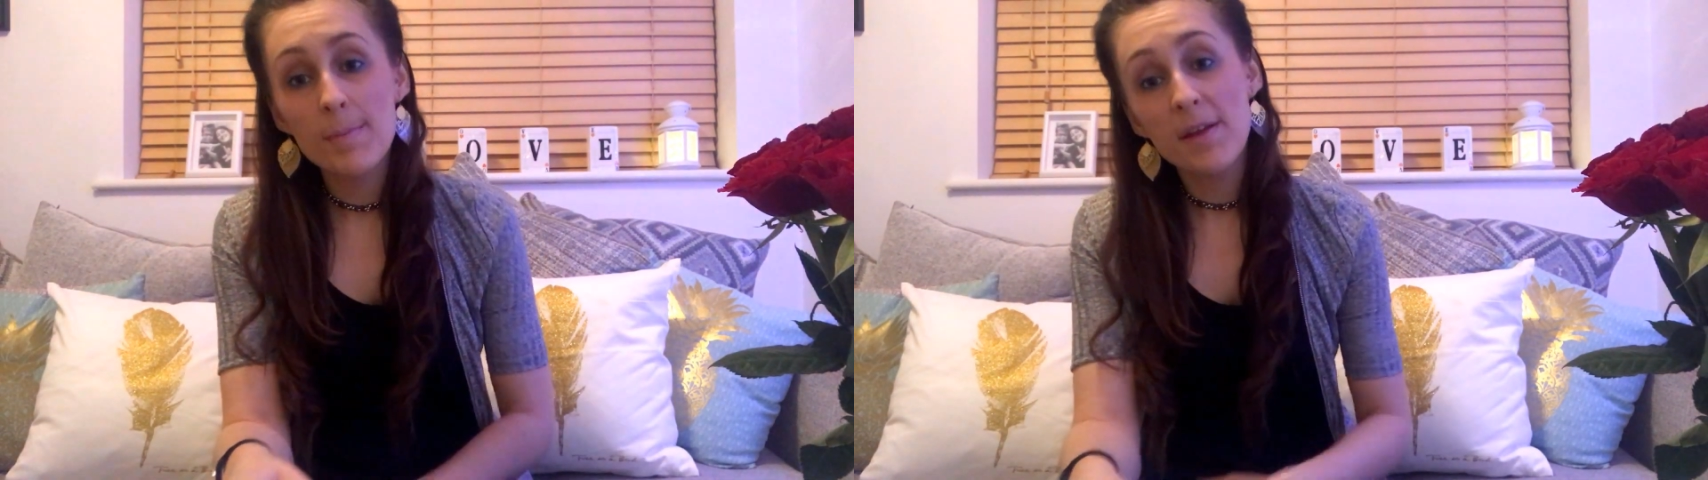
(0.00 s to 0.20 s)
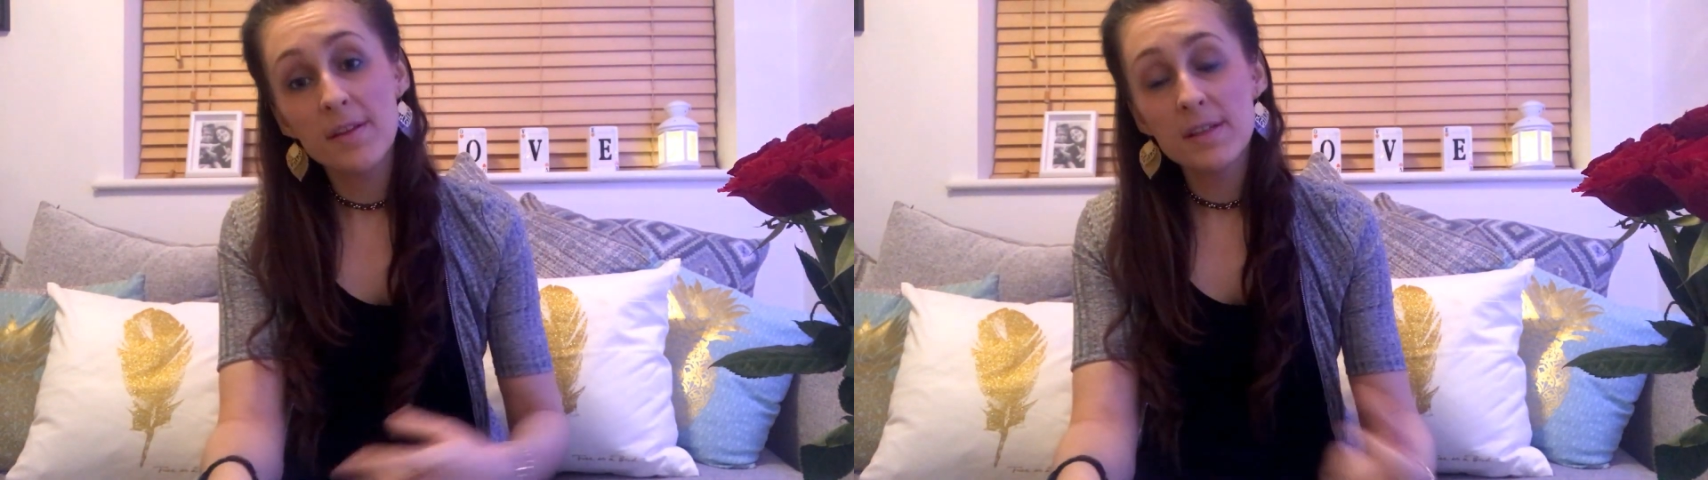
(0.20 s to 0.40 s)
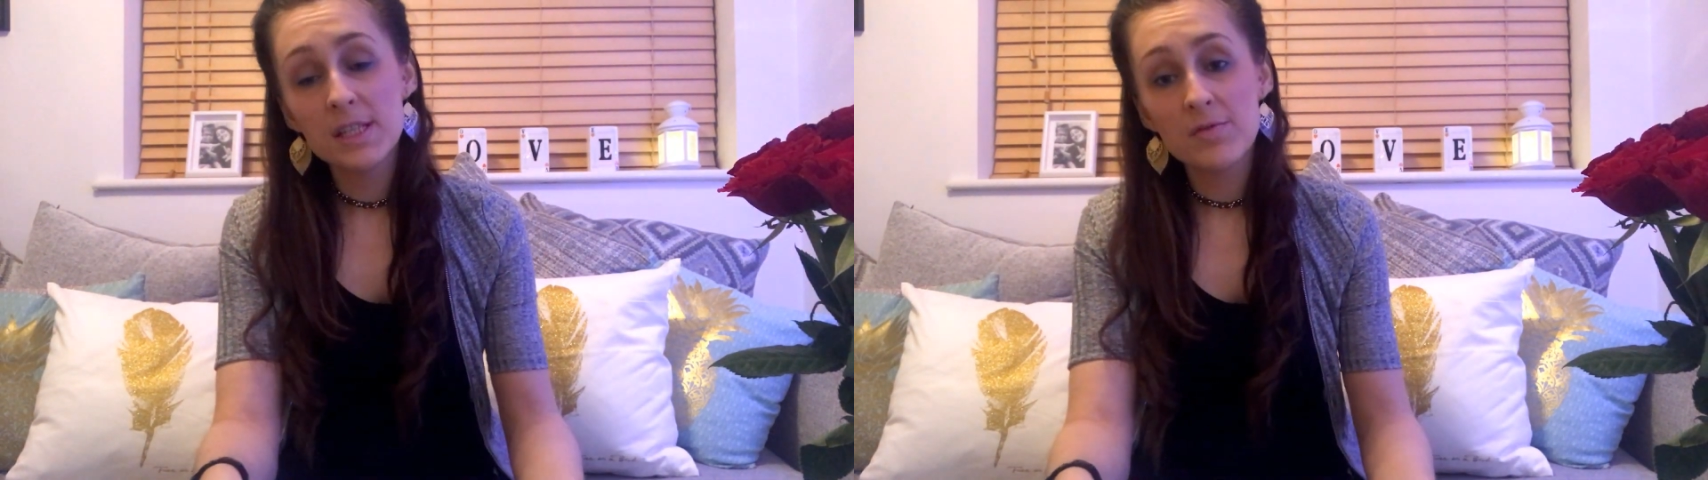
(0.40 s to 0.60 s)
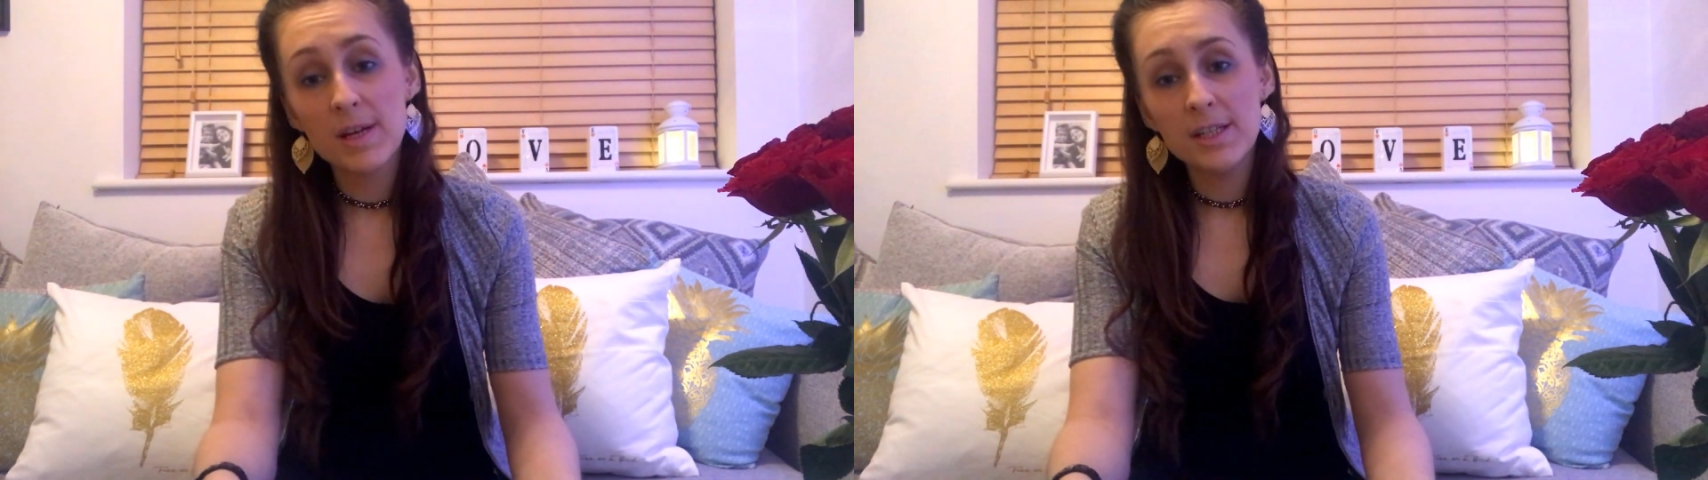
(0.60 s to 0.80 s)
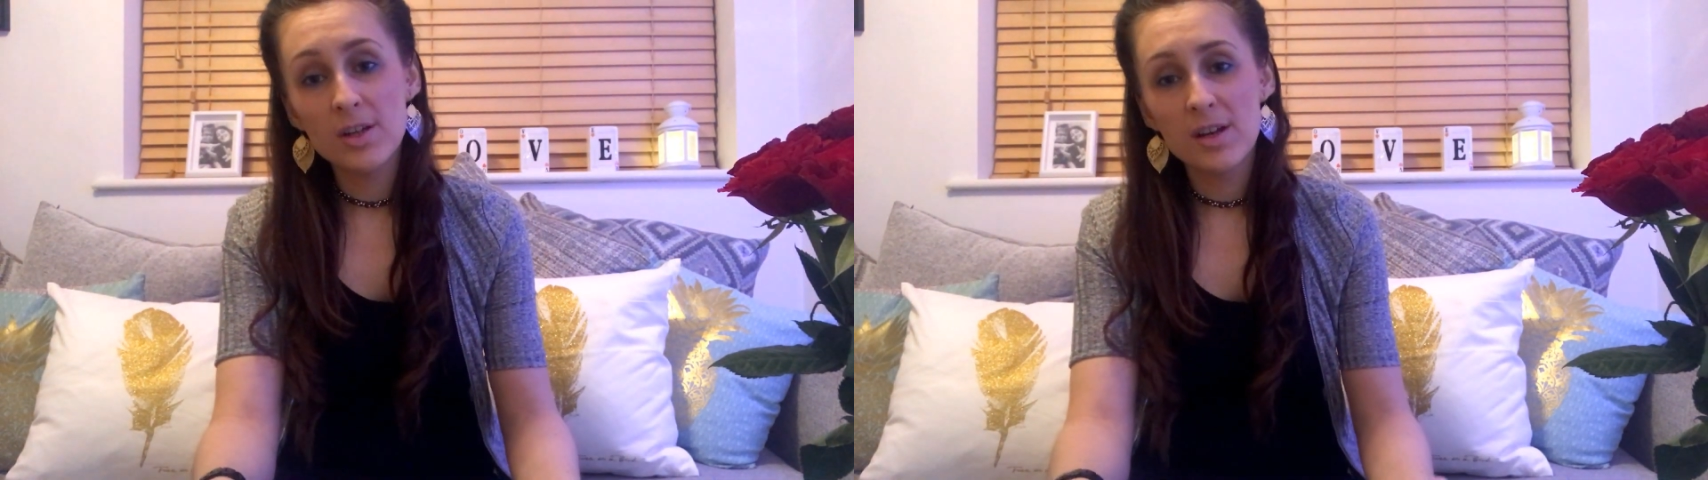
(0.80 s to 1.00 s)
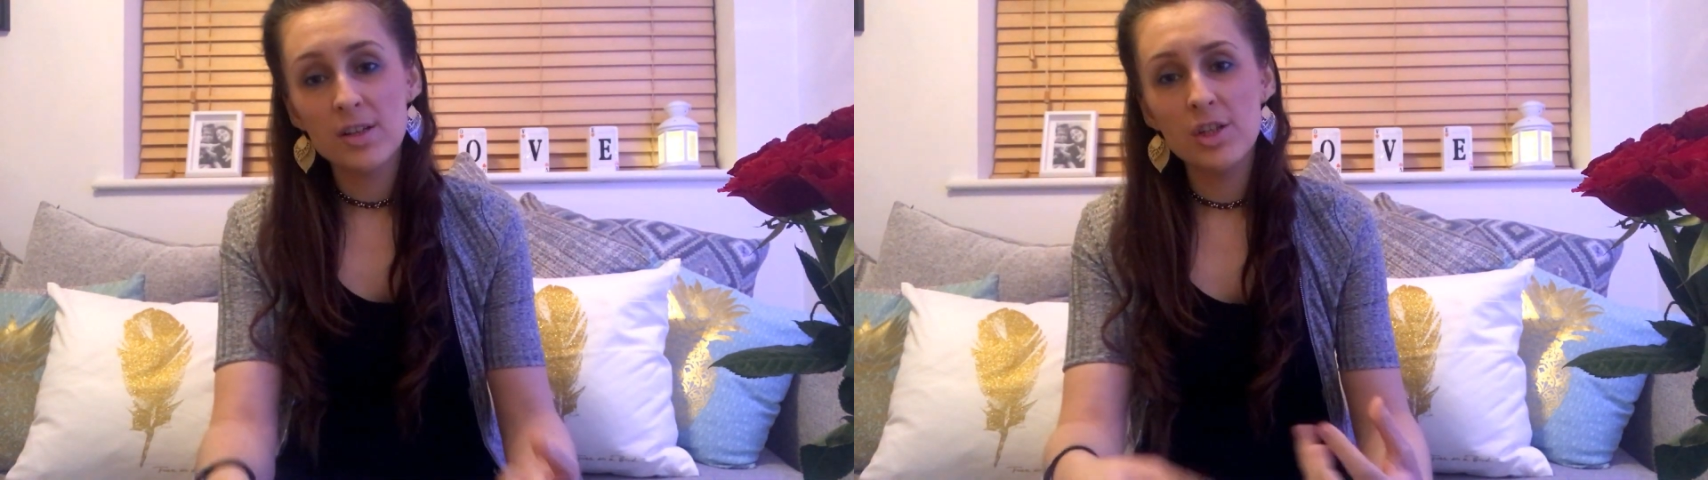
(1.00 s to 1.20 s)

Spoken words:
I think this is really good, and